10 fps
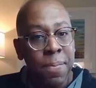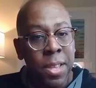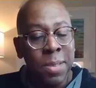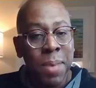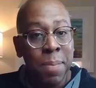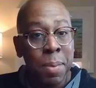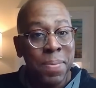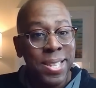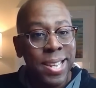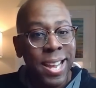is maybe
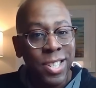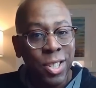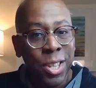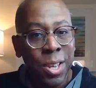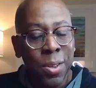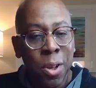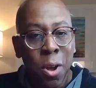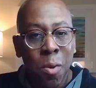potentially